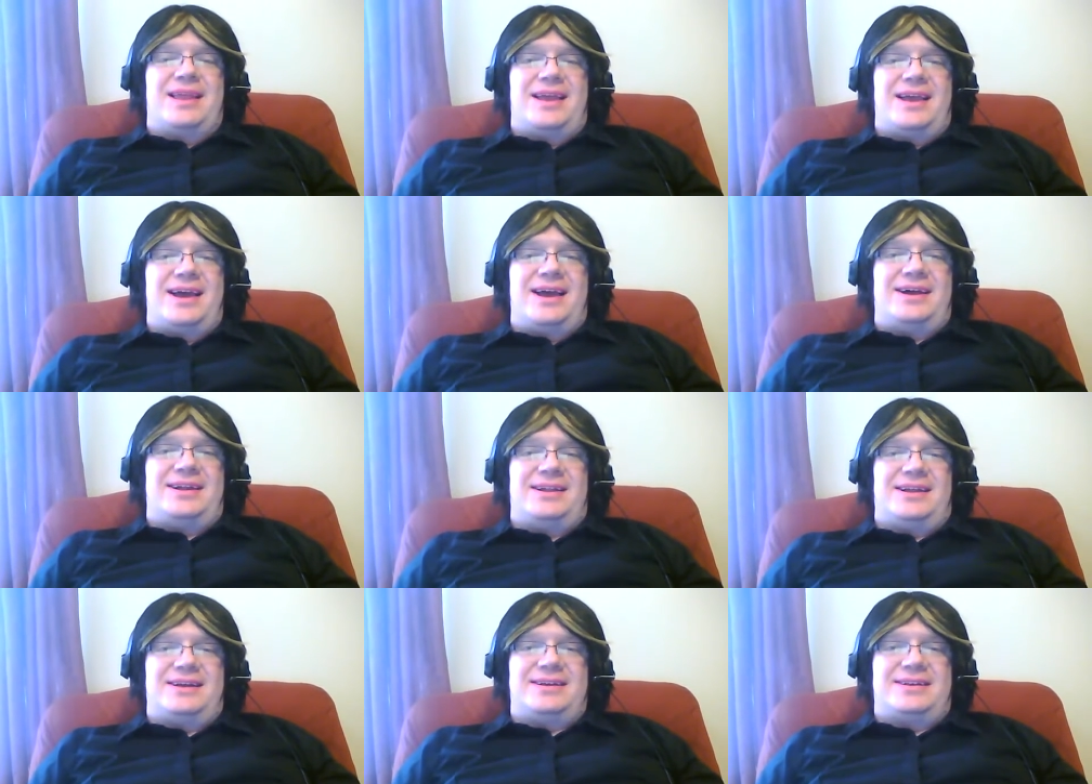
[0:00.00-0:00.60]
And
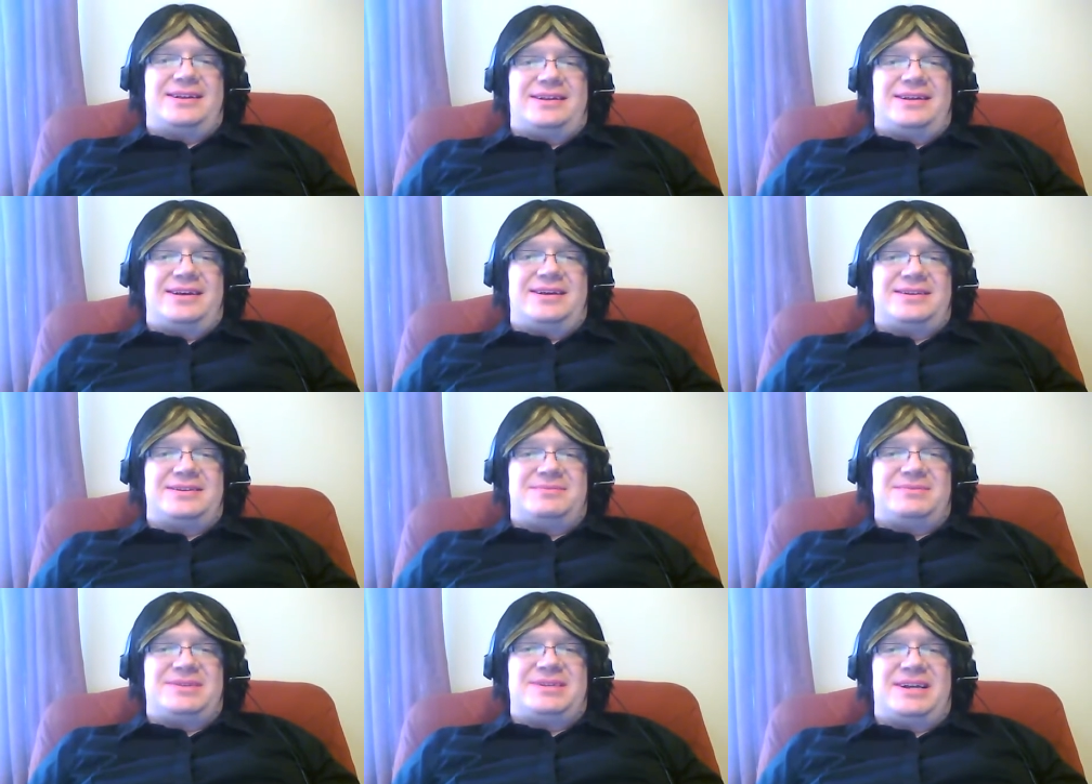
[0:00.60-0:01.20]
I'd like to take
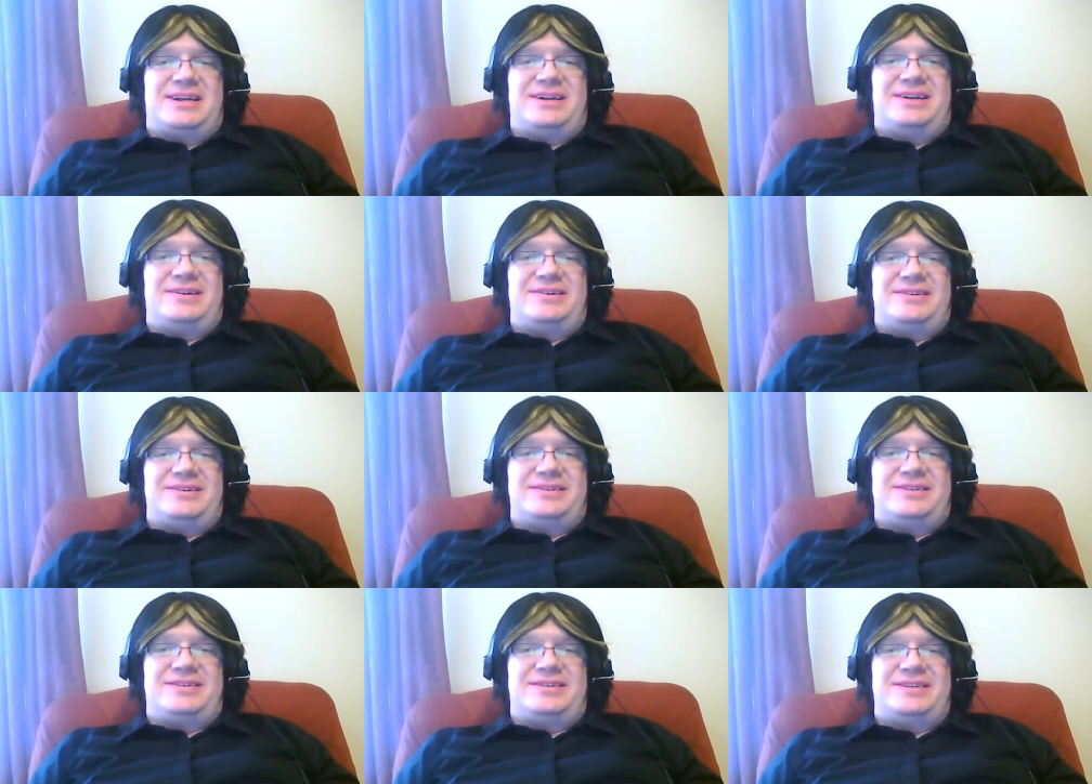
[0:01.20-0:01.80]
some
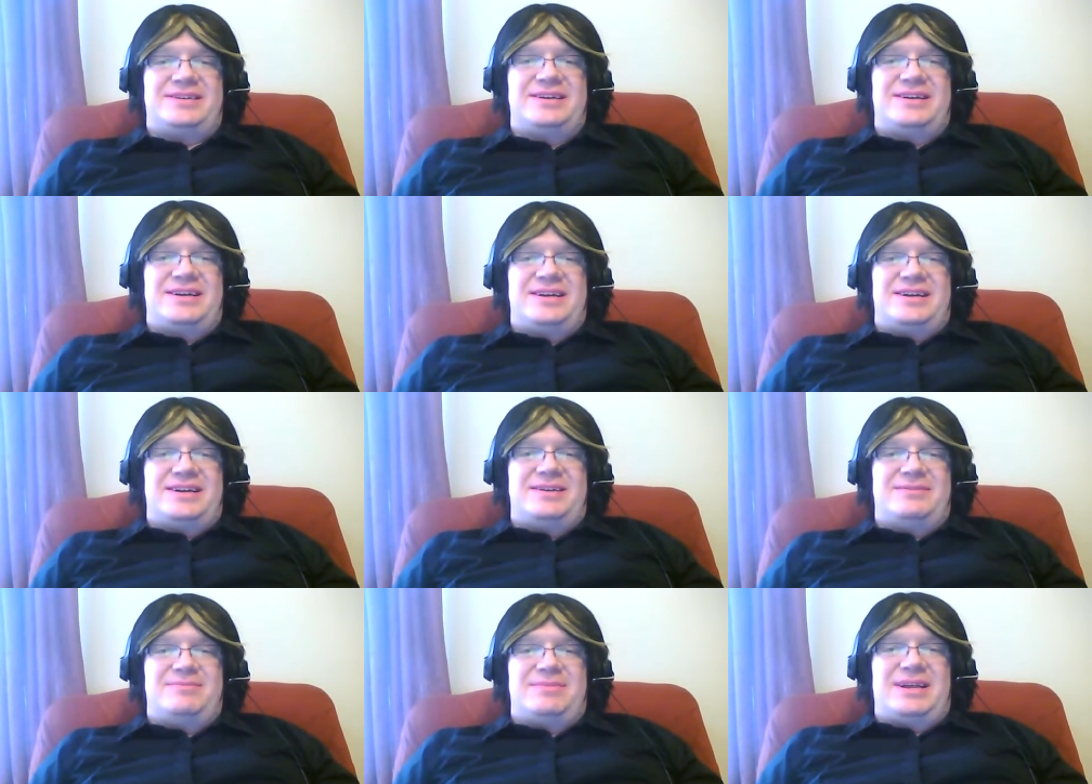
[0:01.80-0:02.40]
senators
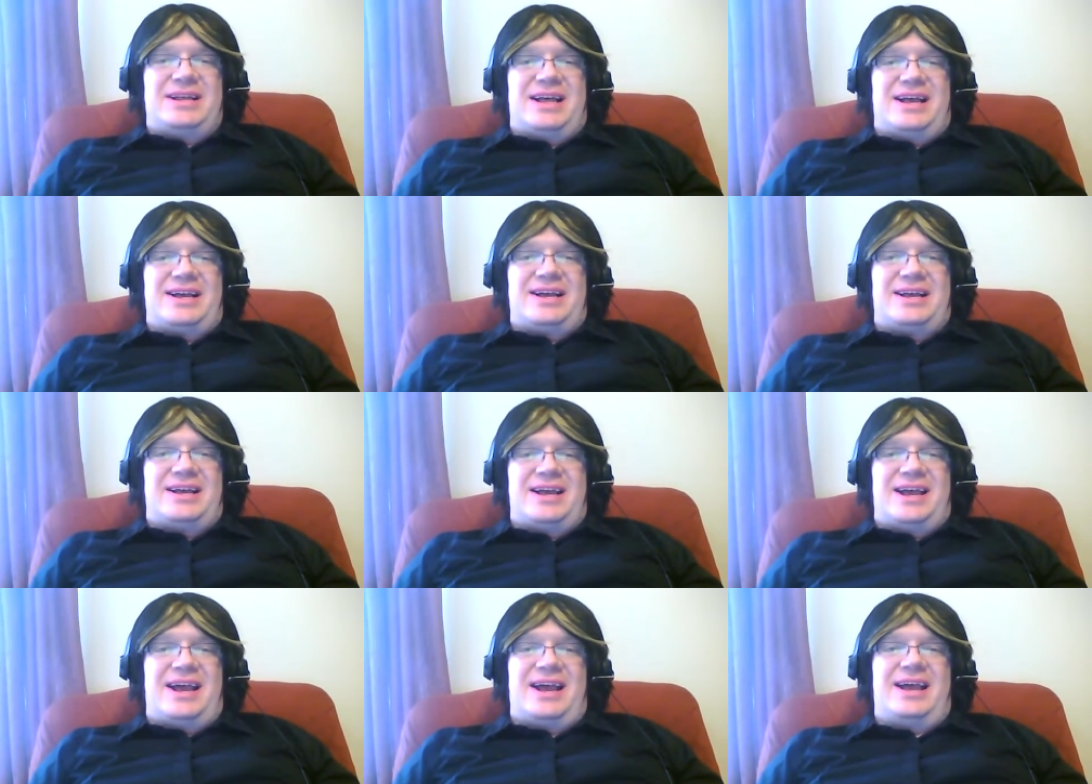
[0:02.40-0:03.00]
and be like,
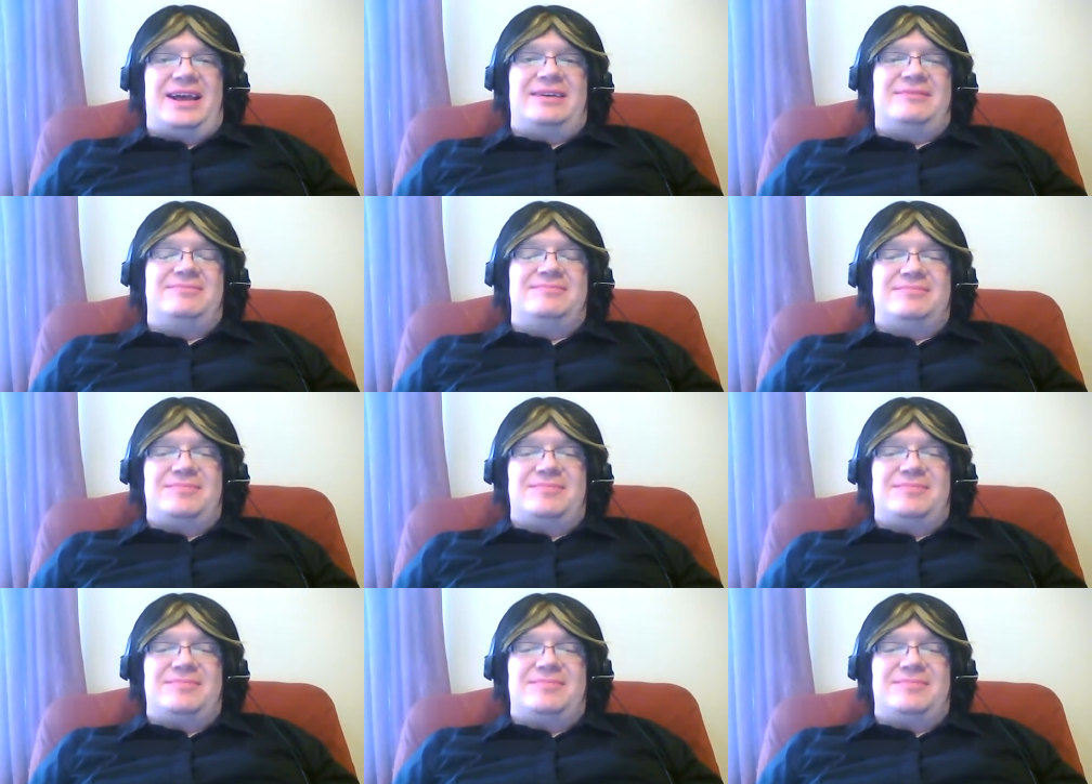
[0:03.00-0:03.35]
"Hey,